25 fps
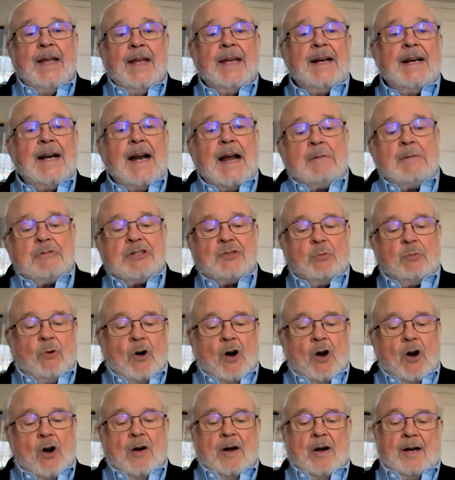And I was
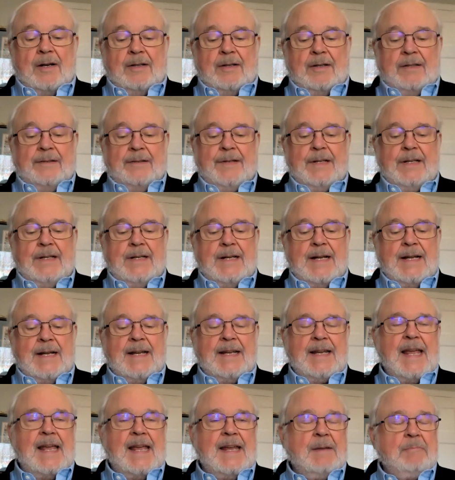wrong.
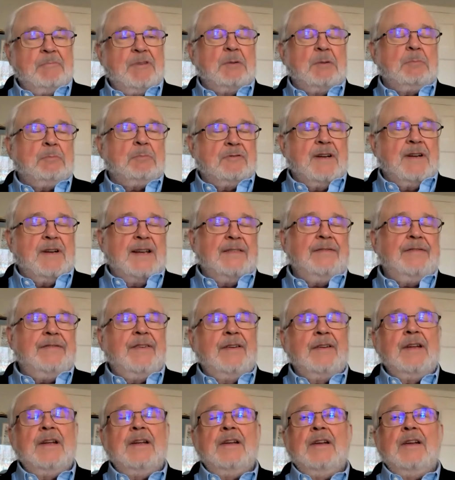I came to believe,